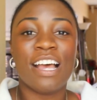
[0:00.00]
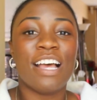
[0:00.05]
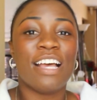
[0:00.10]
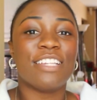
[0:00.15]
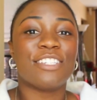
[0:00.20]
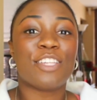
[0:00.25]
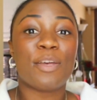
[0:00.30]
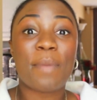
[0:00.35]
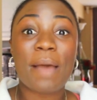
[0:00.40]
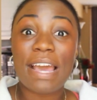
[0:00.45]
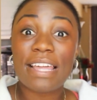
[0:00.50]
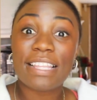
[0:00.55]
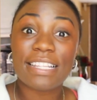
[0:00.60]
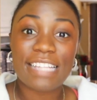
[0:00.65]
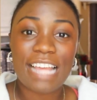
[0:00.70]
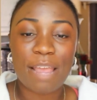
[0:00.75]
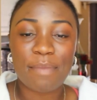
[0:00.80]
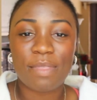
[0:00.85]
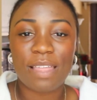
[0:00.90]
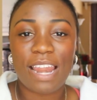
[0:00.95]
So by
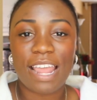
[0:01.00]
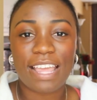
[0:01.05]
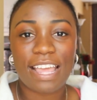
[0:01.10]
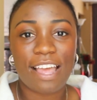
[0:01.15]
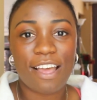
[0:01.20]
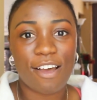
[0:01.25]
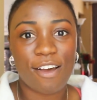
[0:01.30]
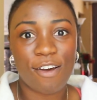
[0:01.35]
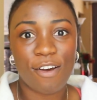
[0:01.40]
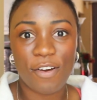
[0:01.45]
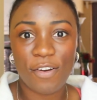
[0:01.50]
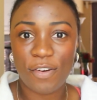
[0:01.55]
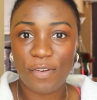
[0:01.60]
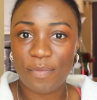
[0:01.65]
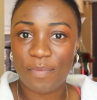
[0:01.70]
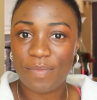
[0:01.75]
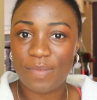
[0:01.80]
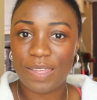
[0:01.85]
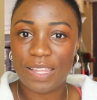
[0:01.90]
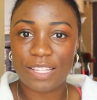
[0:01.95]
the time that I get
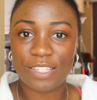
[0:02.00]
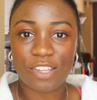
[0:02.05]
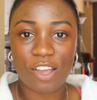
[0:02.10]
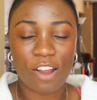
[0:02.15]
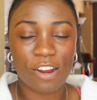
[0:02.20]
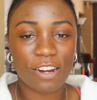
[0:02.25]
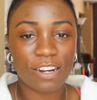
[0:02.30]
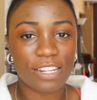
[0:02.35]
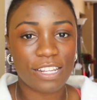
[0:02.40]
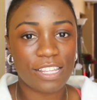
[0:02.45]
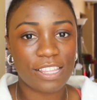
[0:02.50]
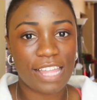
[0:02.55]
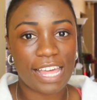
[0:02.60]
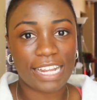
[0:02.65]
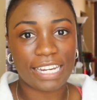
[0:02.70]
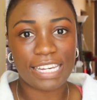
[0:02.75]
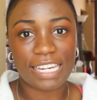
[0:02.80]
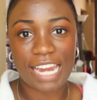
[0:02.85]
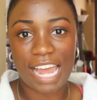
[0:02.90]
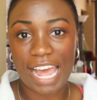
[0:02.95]
home, it's already
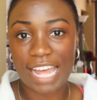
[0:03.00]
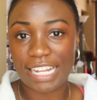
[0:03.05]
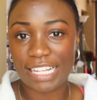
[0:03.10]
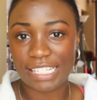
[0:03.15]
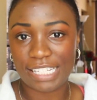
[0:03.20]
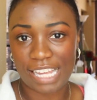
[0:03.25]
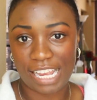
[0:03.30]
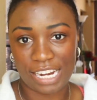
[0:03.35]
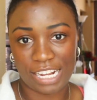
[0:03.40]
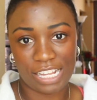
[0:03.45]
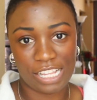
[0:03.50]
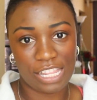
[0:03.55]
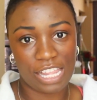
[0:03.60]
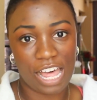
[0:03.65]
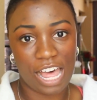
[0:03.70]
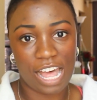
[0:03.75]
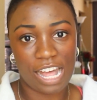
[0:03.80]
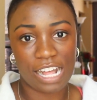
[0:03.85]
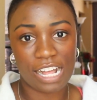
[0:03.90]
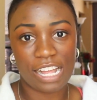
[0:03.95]
like 9, 10
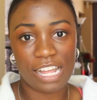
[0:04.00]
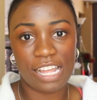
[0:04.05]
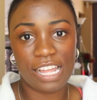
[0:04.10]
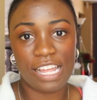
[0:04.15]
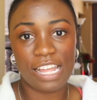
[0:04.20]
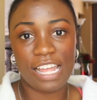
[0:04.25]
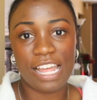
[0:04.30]
o'clock.